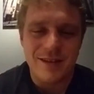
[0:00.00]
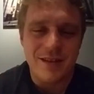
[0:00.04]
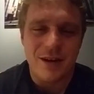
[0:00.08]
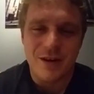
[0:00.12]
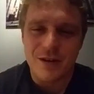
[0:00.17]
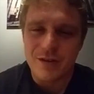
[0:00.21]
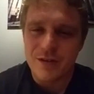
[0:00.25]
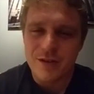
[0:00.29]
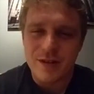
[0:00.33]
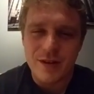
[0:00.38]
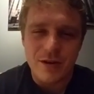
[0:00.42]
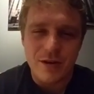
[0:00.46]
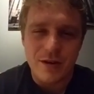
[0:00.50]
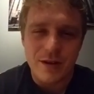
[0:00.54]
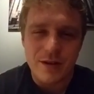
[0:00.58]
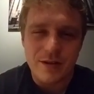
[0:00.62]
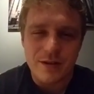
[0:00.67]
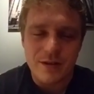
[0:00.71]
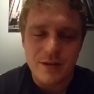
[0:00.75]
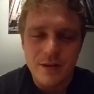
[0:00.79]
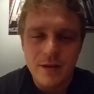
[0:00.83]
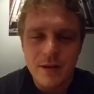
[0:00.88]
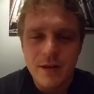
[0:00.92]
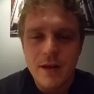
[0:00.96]
you
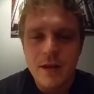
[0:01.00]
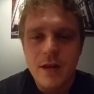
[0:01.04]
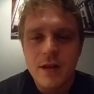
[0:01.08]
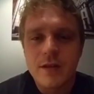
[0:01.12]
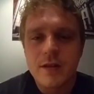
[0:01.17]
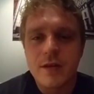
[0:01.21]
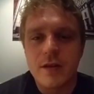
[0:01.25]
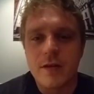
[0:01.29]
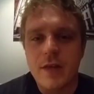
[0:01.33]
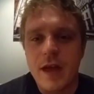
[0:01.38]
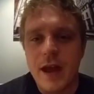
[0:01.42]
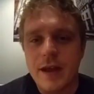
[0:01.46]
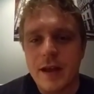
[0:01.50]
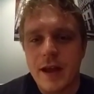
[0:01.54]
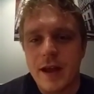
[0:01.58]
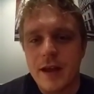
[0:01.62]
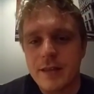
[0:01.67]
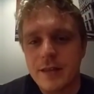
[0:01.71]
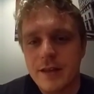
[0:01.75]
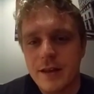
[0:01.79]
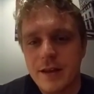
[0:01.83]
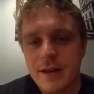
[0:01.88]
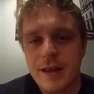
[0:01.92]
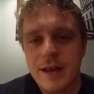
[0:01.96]
serious? So that
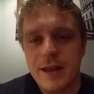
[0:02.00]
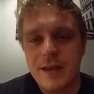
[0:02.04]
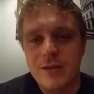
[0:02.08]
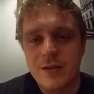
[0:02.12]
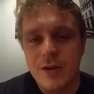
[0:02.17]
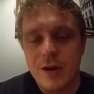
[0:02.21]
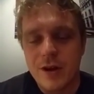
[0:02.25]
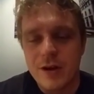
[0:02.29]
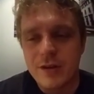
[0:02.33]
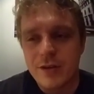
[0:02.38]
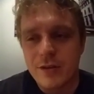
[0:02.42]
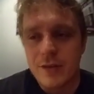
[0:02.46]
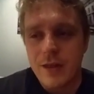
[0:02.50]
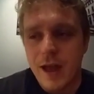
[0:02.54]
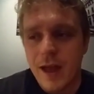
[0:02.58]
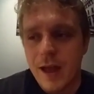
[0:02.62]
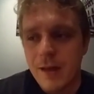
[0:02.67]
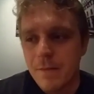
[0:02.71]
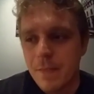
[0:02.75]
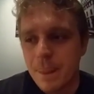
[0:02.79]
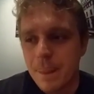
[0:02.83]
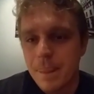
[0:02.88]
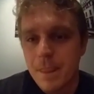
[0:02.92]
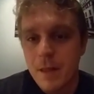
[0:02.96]
guy's going to get in charge of
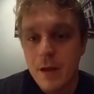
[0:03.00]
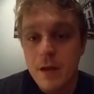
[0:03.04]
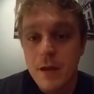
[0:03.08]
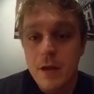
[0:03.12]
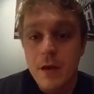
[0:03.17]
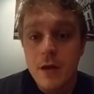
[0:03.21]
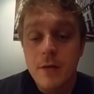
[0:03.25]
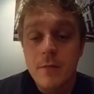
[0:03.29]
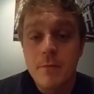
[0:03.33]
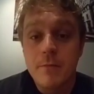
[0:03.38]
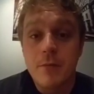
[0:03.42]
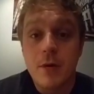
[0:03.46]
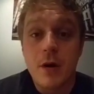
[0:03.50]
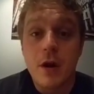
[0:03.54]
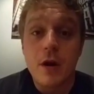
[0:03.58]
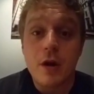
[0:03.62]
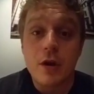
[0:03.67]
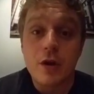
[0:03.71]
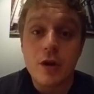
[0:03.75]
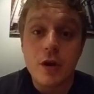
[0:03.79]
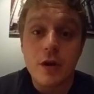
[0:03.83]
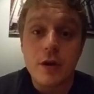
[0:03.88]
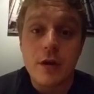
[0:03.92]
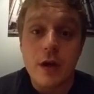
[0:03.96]
that. But on
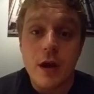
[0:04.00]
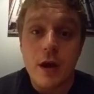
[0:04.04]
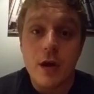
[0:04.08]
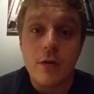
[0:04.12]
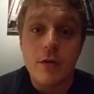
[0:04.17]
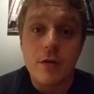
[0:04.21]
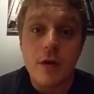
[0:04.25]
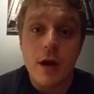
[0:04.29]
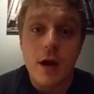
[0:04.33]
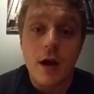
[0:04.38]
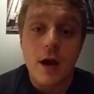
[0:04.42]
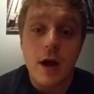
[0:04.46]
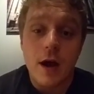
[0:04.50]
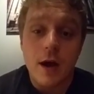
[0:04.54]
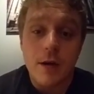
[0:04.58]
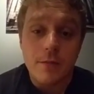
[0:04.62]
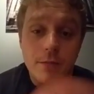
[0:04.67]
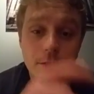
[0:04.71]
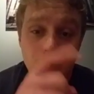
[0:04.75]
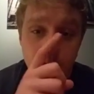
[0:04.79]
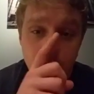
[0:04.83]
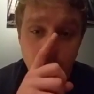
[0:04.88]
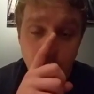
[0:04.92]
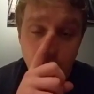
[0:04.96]
a good note,
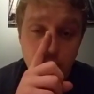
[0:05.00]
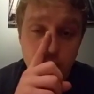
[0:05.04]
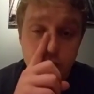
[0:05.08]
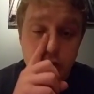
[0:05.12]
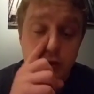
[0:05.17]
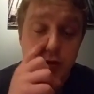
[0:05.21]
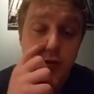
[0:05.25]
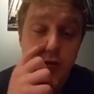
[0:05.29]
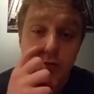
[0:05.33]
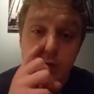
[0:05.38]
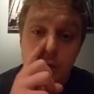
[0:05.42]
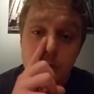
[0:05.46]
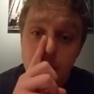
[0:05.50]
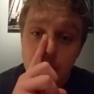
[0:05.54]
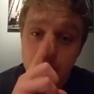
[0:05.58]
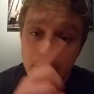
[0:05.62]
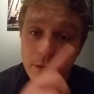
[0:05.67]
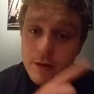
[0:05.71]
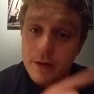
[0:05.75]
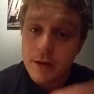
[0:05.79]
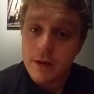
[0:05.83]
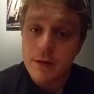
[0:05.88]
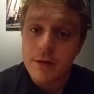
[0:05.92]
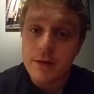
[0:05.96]
there are 2
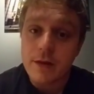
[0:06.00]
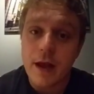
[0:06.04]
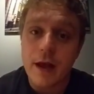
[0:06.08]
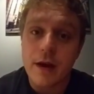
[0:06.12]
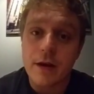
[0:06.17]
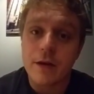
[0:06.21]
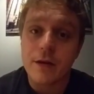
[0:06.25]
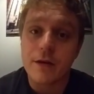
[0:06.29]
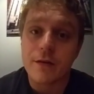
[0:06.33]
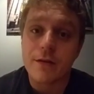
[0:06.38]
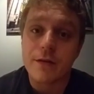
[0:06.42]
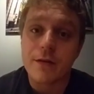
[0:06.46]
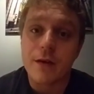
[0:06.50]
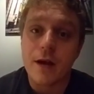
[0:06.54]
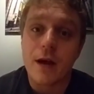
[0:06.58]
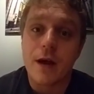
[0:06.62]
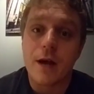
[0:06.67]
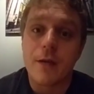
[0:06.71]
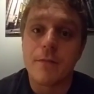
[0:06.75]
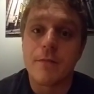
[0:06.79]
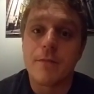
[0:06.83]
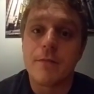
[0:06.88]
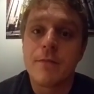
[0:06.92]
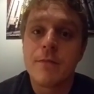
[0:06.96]
Republican senators
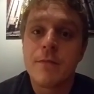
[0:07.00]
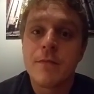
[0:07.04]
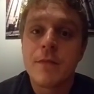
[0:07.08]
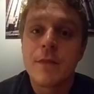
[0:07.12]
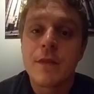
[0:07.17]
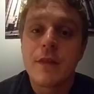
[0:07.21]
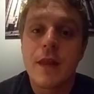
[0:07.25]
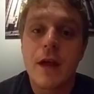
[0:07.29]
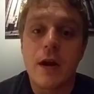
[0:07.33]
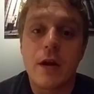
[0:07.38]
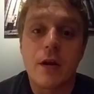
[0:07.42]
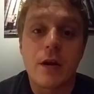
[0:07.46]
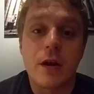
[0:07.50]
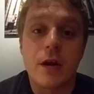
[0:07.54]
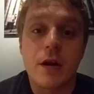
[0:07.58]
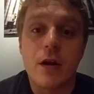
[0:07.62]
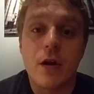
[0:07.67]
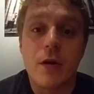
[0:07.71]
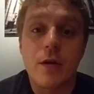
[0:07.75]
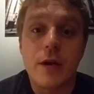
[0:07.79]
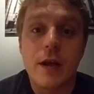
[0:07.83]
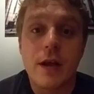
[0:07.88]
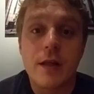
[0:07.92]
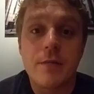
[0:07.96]
that are going to
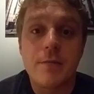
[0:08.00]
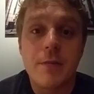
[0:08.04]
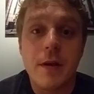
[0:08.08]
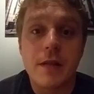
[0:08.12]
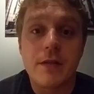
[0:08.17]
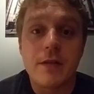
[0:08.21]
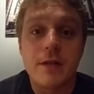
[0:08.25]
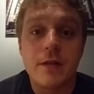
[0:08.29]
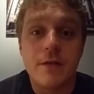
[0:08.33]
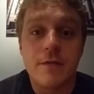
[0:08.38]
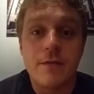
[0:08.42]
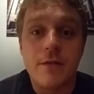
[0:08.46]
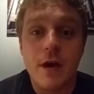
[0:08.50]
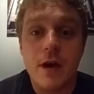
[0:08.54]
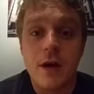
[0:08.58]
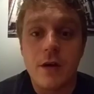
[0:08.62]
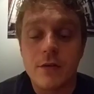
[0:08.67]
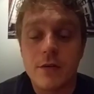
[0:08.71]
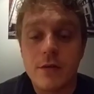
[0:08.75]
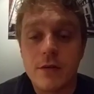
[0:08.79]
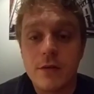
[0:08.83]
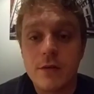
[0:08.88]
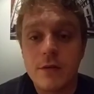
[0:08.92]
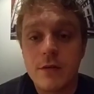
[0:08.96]
go against Besty
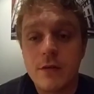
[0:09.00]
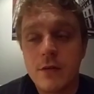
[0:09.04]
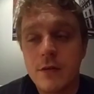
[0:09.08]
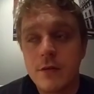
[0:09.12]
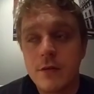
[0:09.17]
Devos,